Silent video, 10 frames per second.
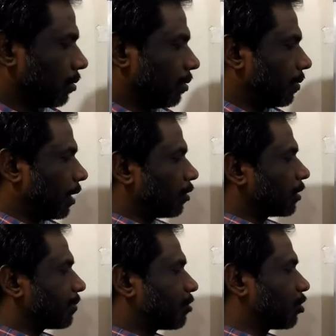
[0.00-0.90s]
we want to
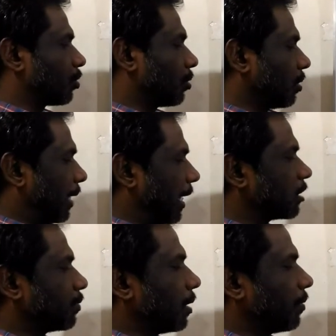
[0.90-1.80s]
substitute
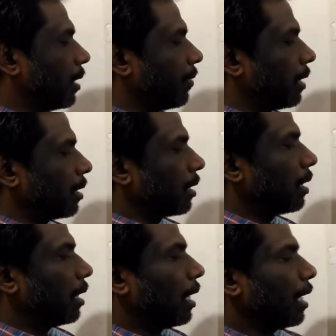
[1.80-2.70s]
x1 y1
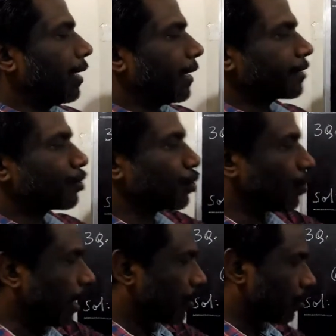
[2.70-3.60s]
and x2
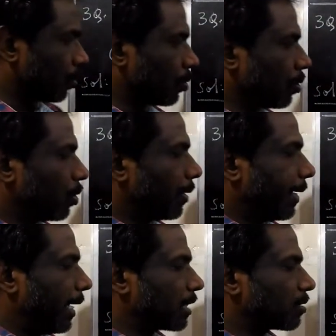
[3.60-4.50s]
y2
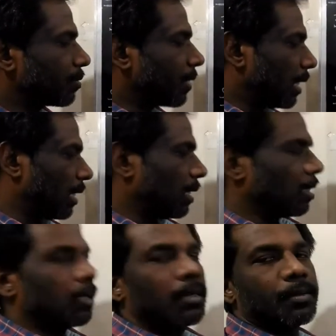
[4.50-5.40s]
xy
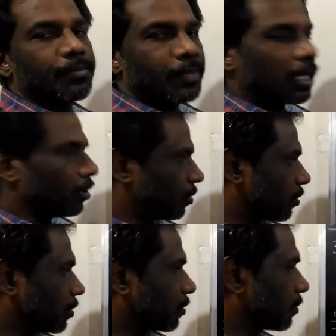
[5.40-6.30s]

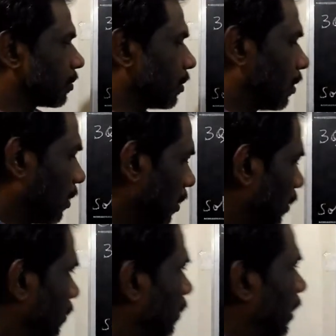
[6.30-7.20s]
values.
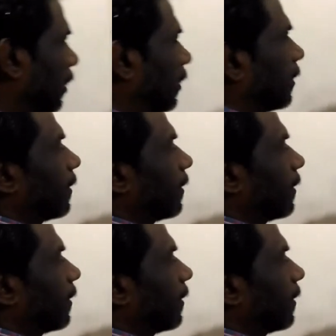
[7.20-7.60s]
See,